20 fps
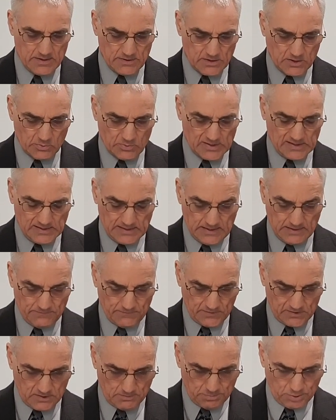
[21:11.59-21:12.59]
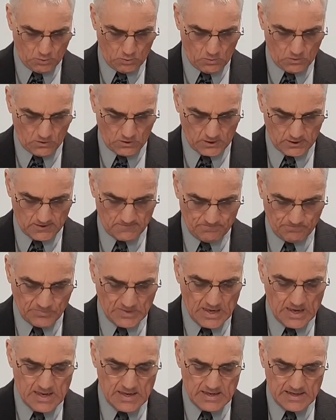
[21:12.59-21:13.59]
the relief of the poor,
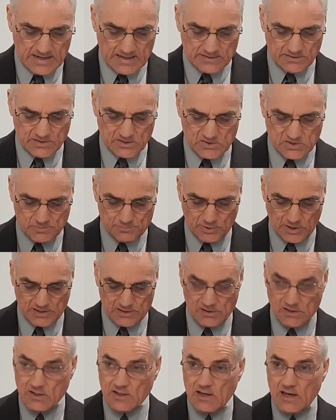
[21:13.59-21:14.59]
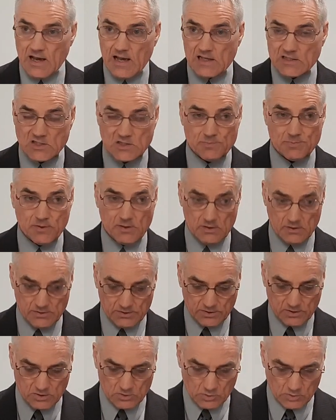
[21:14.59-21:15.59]
and the spread of the
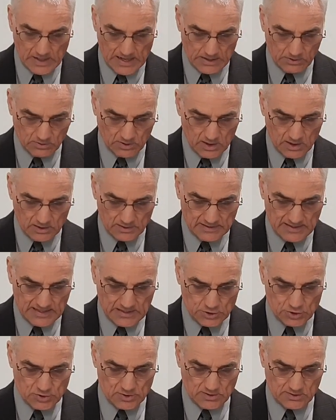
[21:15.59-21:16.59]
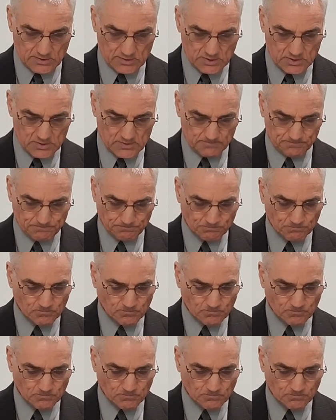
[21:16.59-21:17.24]
gospel throughout all nations.